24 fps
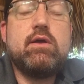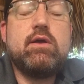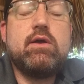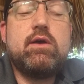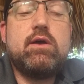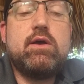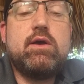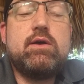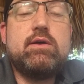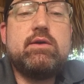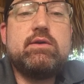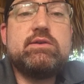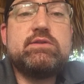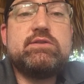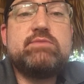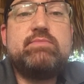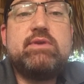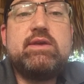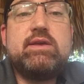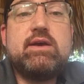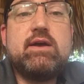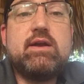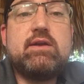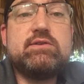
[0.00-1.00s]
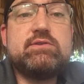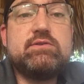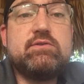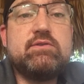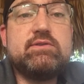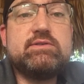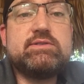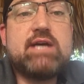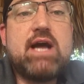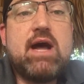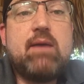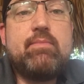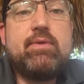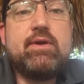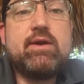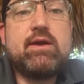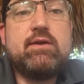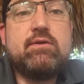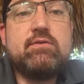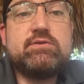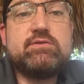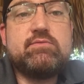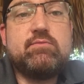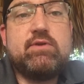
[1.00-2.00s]
uh, speak on a certain topic,
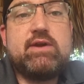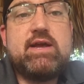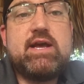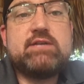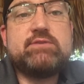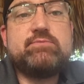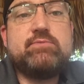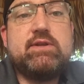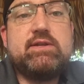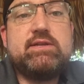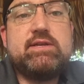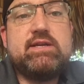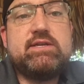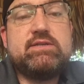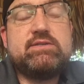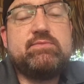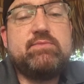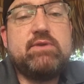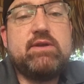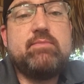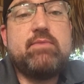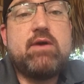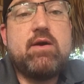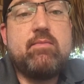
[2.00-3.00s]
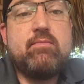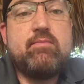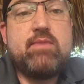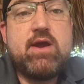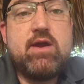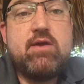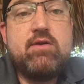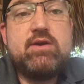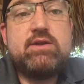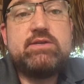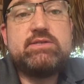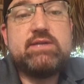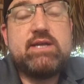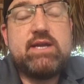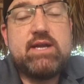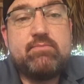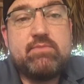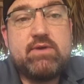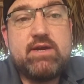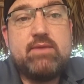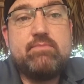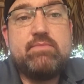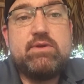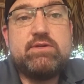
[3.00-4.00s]
I know someone asked me today to speak about marriage, and
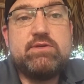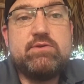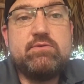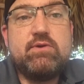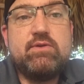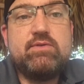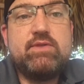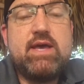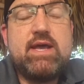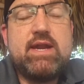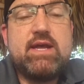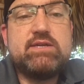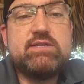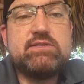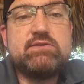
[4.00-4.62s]
I'm going to be doing that.